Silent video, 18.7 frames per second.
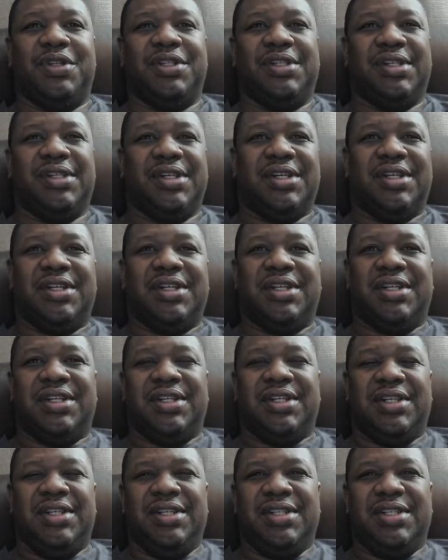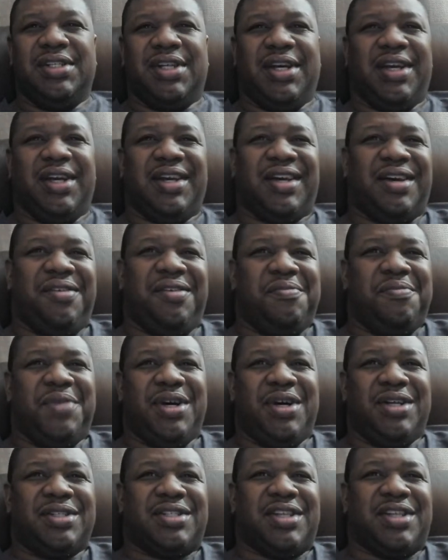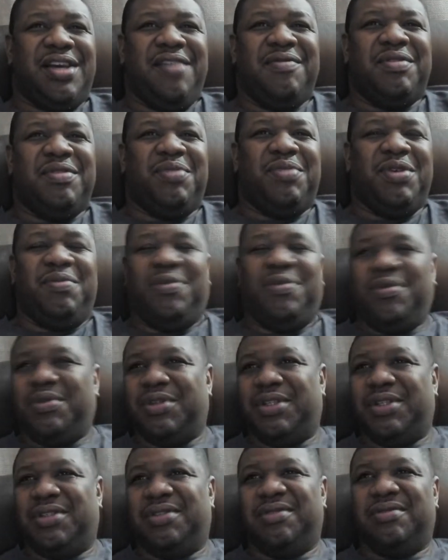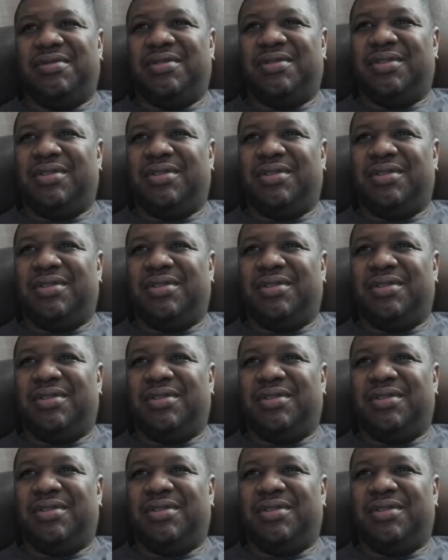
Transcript: And he's like, I don't mind saving people.